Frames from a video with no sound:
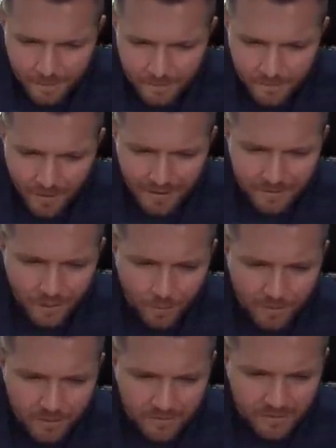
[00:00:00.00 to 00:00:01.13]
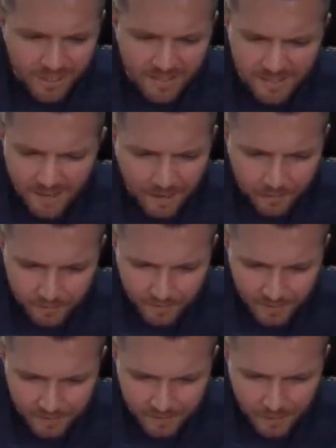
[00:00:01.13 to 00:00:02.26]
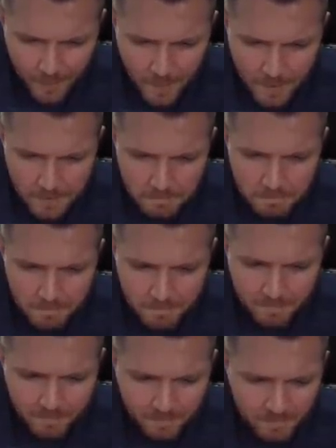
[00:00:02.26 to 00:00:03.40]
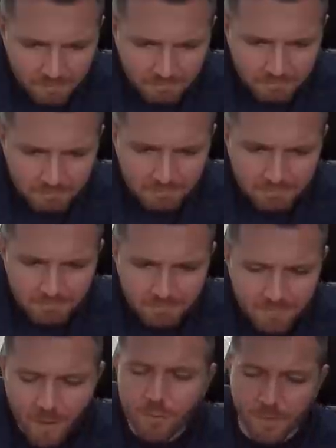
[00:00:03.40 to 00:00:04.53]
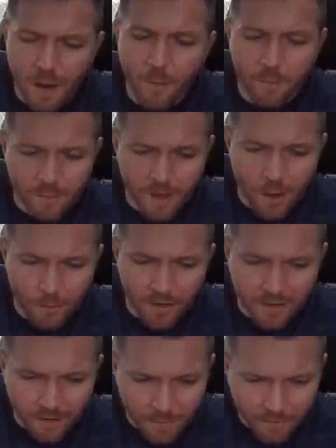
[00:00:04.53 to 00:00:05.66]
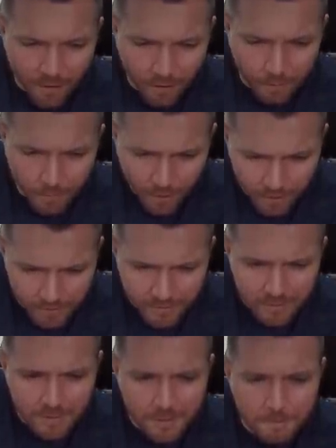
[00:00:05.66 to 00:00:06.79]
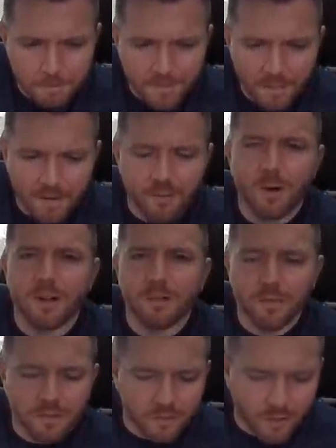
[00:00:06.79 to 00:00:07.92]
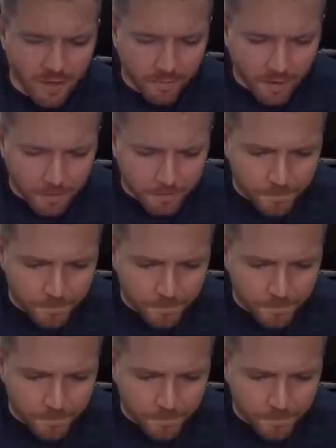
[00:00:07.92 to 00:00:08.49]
It's not as yobbish as a G T I or something, so mm, I wouldn't buy one with my own money, don't get me wrong, but I bet it's quite good fun to drive that.